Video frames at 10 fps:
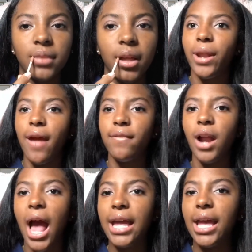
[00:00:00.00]
Whenever
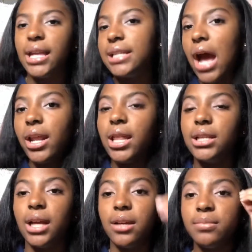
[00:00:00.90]
I get down in the
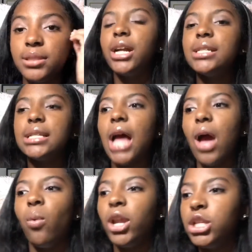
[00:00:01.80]
dumps, there's things that I
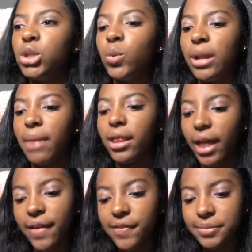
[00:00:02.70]
want to do in my
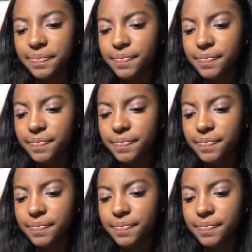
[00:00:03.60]
life.